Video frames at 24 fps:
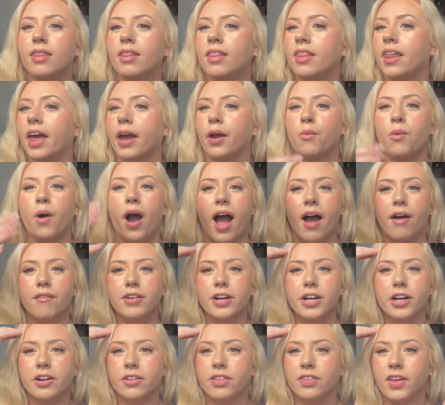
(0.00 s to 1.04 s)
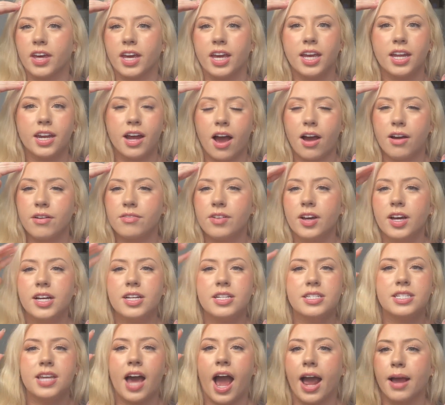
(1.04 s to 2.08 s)
Like whatever you're thinking of,
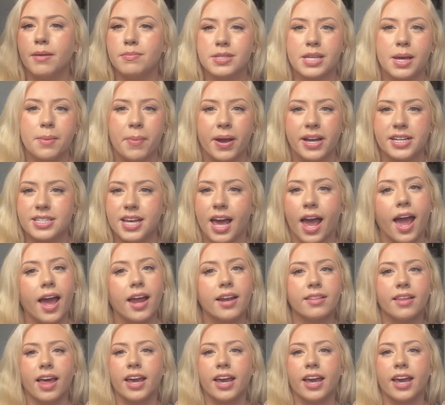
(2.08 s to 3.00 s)
times it by 10.